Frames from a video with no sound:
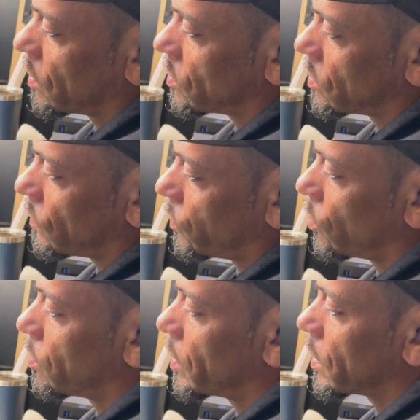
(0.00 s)
This is a
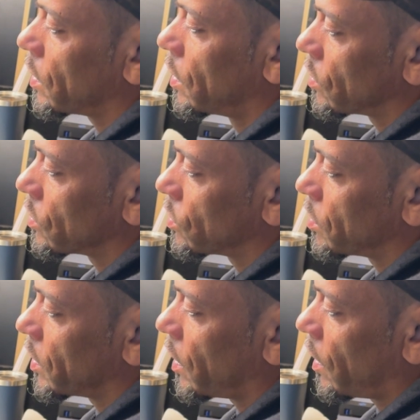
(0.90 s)
full brick, so this
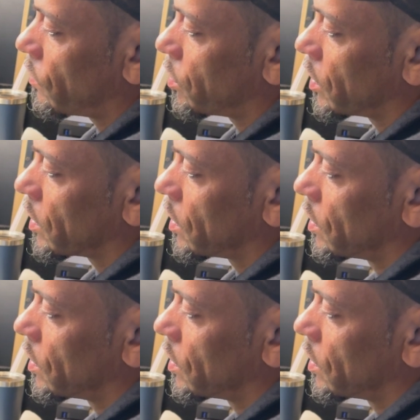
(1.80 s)
would be a half brick.